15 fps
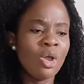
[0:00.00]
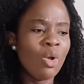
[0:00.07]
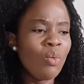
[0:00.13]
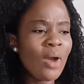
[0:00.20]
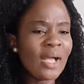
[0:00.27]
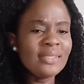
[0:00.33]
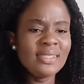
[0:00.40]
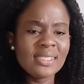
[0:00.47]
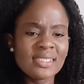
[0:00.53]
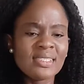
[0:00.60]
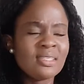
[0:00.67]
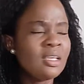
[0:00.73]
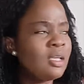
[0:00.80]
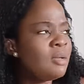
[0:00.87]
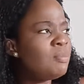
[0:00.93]
Why
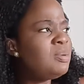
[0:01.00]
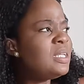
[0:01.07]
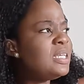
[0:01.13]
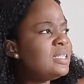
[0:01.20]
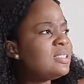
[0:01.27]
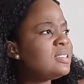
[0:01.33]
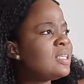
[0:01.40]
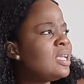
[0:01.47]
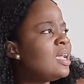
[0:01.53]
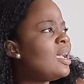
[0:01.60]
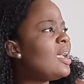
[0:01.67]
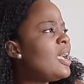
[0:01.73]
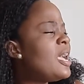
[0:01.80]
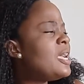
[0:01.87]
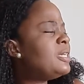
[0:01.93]
this? Please.
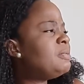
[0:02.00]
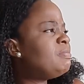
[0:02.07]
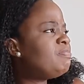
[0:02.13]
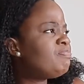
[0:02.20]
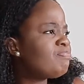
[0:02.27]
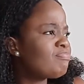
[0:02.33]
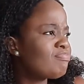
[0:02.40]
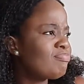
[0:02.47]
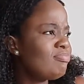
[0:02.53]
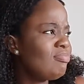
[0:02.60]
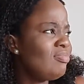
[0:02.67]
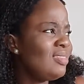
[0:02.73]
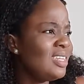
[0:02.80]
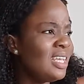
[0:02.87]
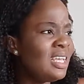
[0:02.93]

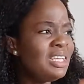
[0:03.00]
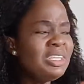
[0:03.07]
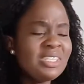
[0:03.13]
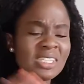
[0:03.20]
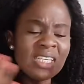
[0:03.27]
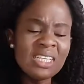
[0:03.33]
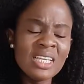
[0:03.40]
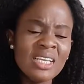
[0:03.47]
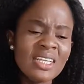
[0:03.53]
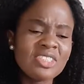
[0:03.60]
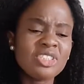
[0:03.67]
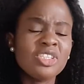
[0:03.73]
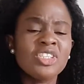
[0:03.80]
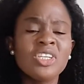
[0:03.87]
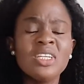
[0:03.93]
You see, the
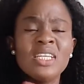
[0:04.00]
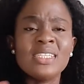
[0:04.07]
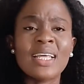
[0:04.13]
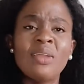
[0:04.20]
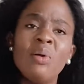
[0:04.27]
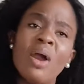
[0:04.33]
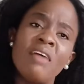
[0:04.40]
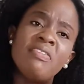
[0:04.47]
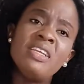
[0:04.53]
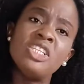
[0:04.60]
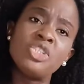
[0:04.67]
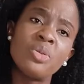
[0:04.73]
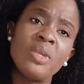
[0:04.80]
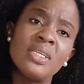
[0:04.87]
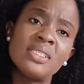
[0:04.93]
situation is I don't have
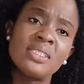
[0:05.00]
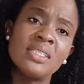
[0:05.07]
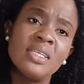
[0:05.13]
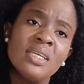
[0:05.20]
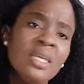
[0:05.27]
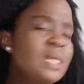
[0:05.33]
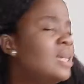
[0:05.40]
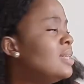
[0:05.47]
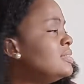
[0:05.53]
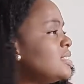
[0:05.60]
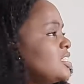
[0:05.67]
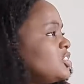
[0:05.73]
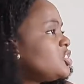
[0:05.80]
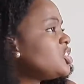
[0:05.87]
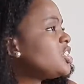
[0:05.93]
insurance. The
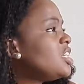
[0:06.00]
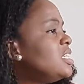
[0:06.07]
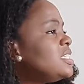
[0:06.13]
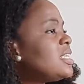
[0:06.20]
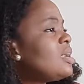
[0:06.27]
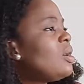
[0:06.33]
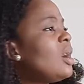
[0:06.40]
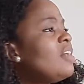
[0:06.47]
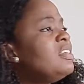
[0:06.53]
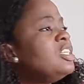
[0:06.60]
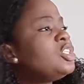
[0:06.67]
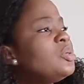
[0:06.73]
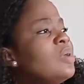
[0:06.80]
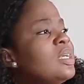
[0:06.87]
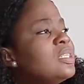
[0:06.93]
situation is I don't have
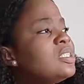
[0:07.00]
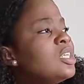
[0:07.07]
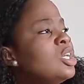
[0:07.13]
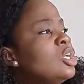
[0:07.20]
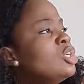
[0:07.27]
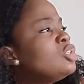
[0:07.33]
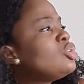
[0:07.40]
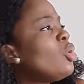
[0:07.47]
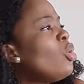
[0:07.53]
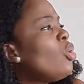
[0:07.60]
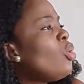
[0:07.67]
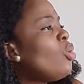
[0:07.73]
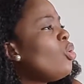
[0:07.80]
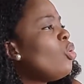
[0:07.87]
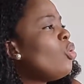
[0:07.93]
insurance.
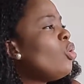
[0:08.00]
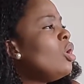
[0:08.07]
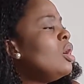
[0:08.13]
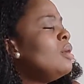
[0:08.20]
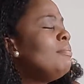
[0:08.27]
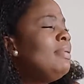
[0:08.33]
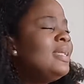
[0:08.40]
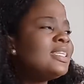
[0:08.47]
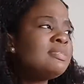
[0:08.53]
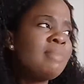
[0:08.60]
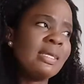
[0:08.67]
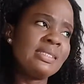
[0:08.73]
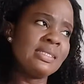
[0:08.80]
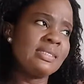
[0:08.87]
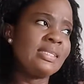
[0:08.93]
So, please, my
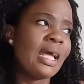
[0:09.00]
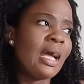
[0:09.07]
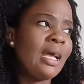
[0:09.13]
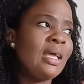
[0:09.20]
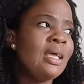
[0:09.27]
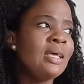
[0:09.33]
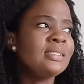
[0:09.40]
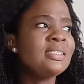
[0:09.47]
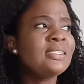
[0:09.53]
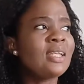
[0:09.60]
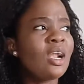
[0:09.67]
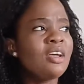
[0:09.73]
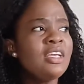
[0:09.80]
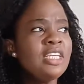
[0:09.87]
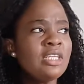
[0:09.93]
sister. Since
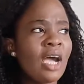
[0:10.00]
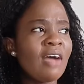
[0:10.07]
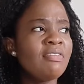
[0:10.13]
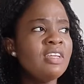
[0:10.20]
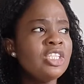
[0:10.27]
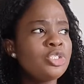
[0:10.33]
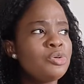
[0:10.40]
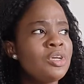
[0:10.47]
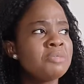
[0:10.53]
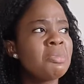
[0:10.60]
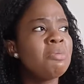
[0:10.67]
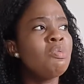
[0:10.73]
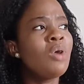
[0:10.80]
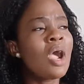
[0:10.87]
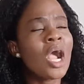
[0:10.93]
I don't have insurance,
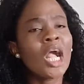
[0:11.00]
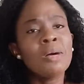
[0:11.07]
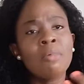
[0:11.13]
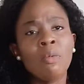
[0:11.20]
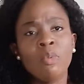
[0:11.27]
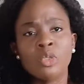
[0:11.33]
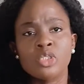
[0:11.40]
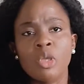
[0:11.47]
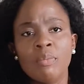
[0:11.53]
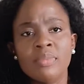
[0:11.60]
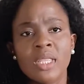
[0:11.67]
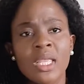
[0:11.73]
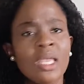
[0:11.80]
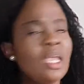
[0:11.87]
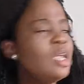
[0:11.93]
maybe we can come up with
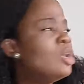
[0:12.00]
something.